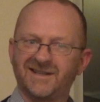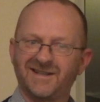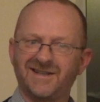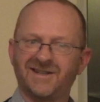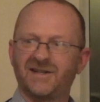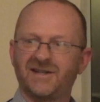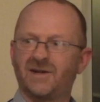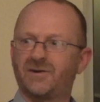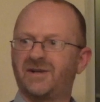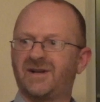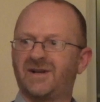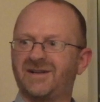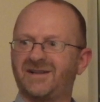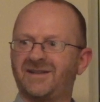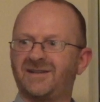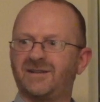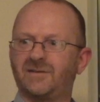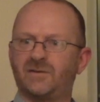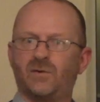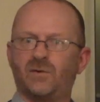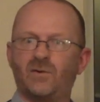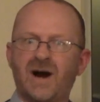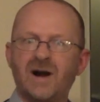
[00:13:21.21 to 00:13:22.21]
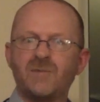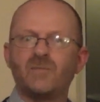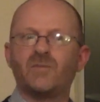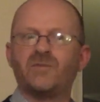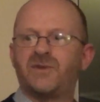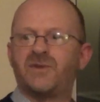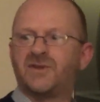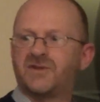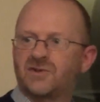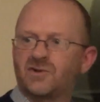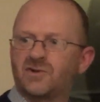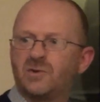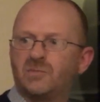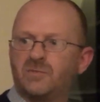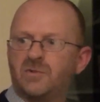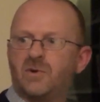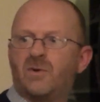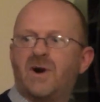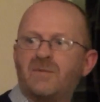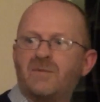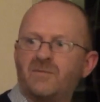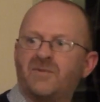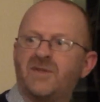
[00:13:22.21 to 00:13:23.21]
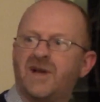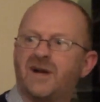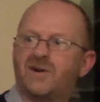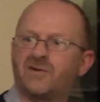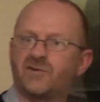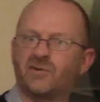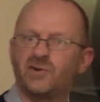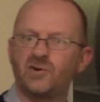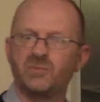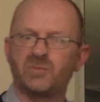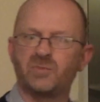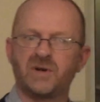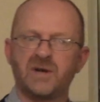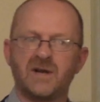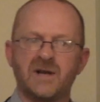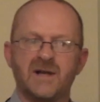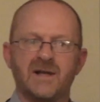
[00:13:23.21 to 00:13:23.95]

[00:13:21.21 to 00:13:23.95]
You know, like, you know, oh, I'm of this group, no, I'm of that group.